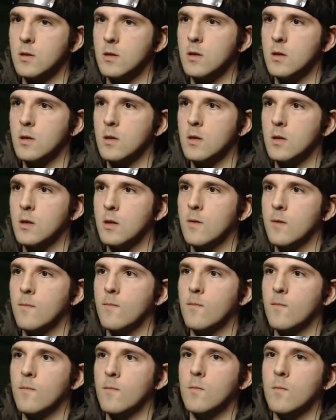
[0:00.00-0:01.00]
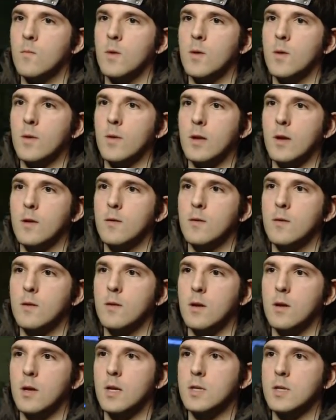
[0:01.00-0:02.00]
There we go.
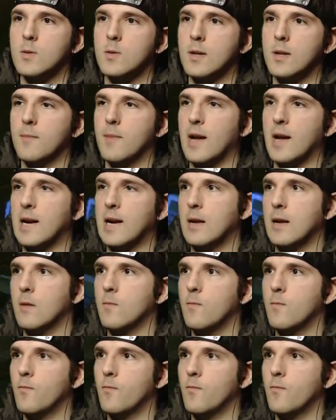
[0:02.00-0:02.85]
This way in the back now.